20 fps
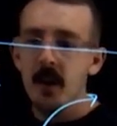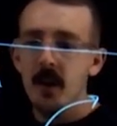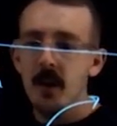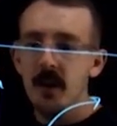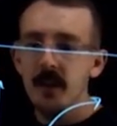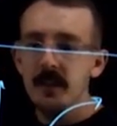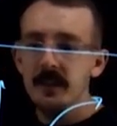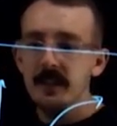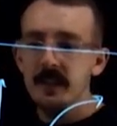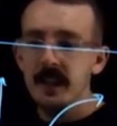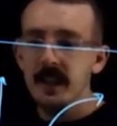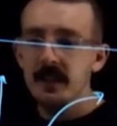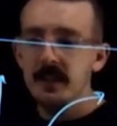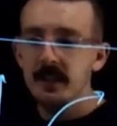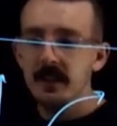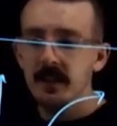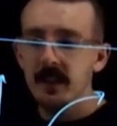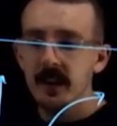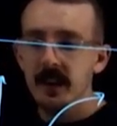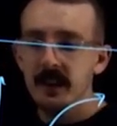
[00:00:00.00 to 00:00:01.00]
all the
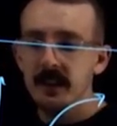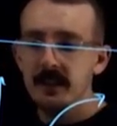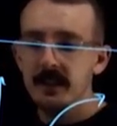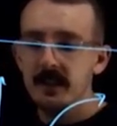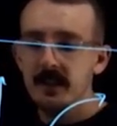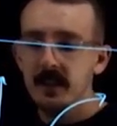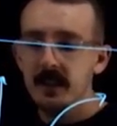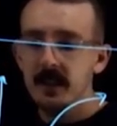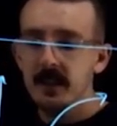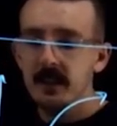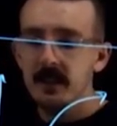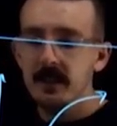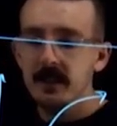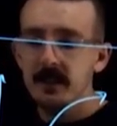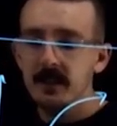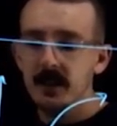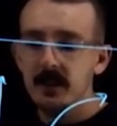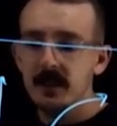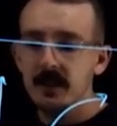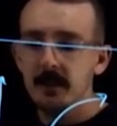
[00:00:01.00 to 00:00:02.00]
tangent lines
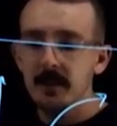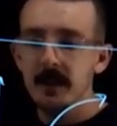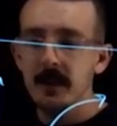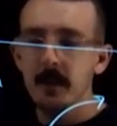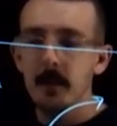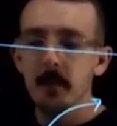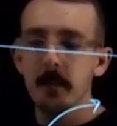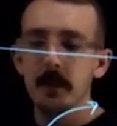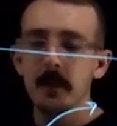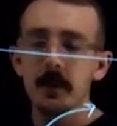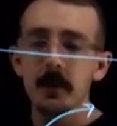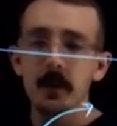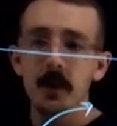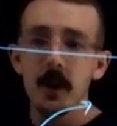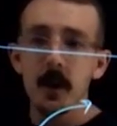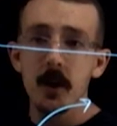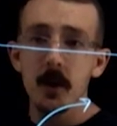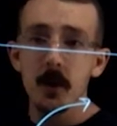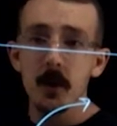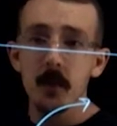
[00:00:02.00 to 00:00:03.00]
start to be
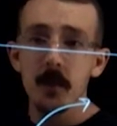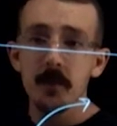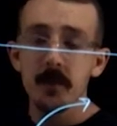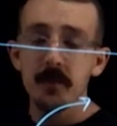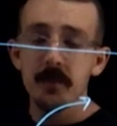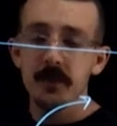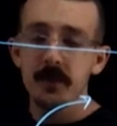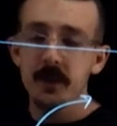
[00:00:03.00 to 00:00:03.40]
below